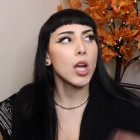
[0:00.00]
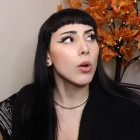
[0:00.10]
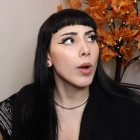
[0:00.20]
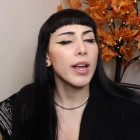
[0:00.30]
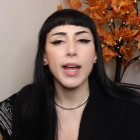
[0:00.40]

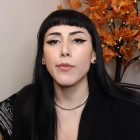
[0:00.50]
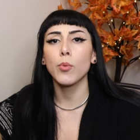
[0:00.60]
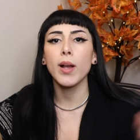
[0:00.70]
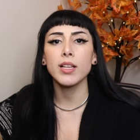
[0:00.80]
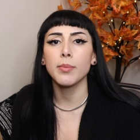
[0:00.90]
oh, I have a
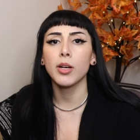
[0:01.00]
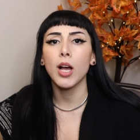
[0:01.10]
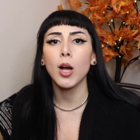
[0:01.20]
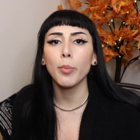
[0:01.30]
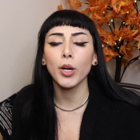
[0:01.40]
wax melt,
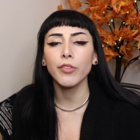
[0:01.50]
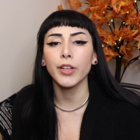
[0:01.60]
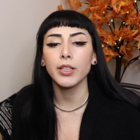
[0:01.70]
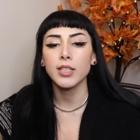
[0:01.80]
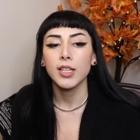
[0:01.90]
how
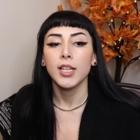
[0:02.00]
perfect.